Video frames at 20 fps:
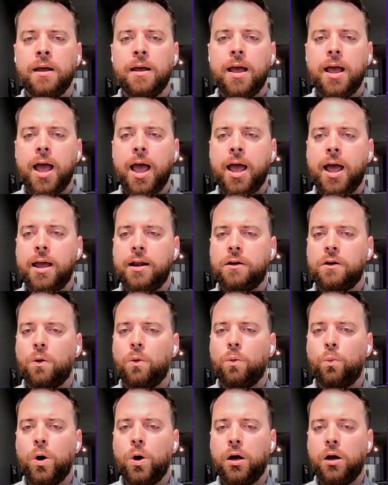And
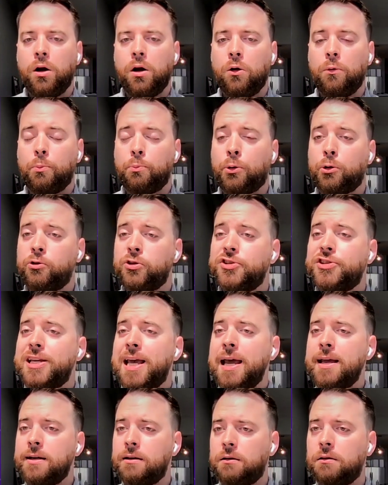we'll
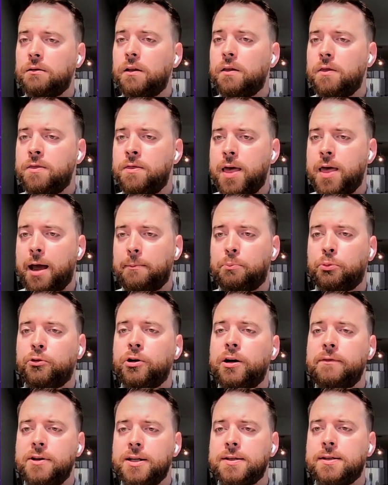present that
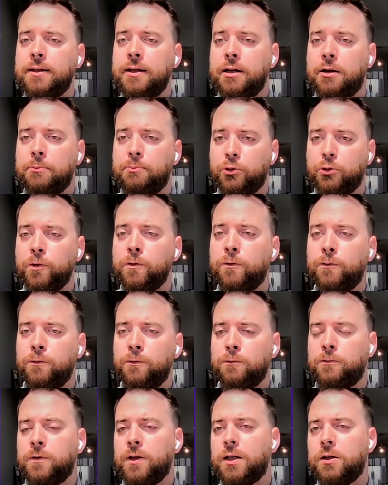previously
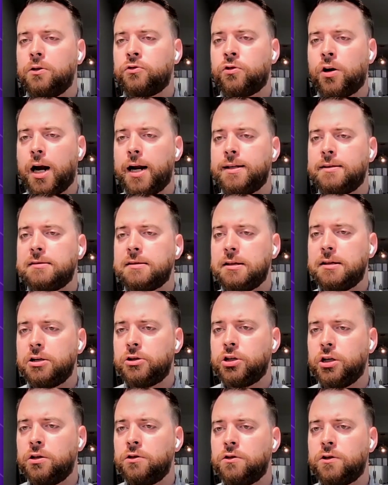approved
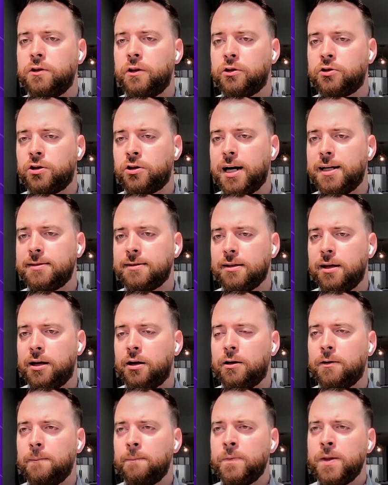translation to the
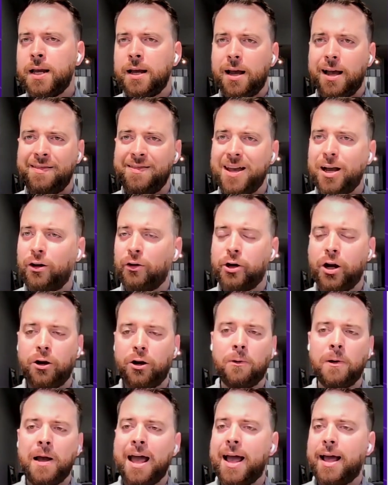translator, and they'll
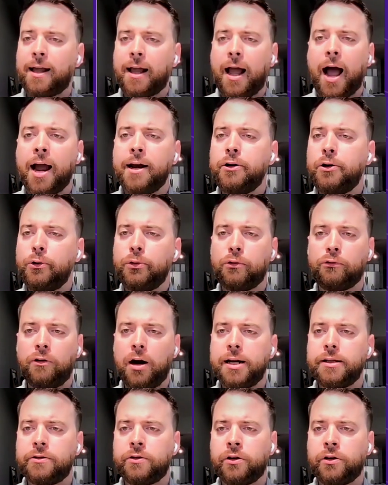know, hey, I know the
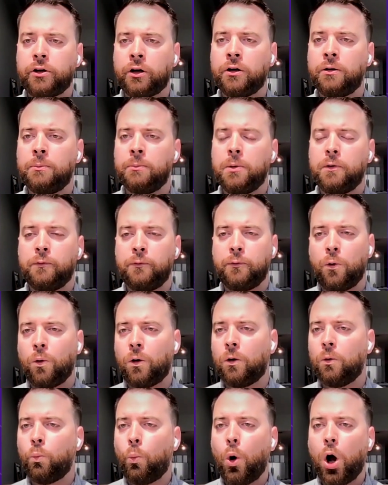right term
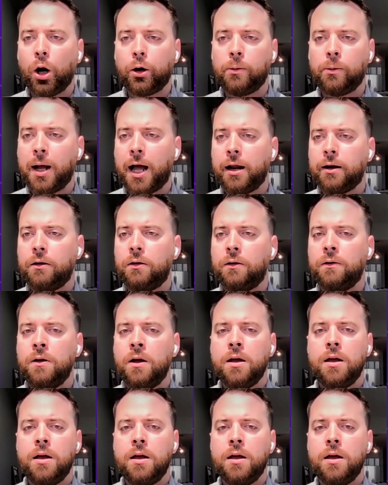for water bottle.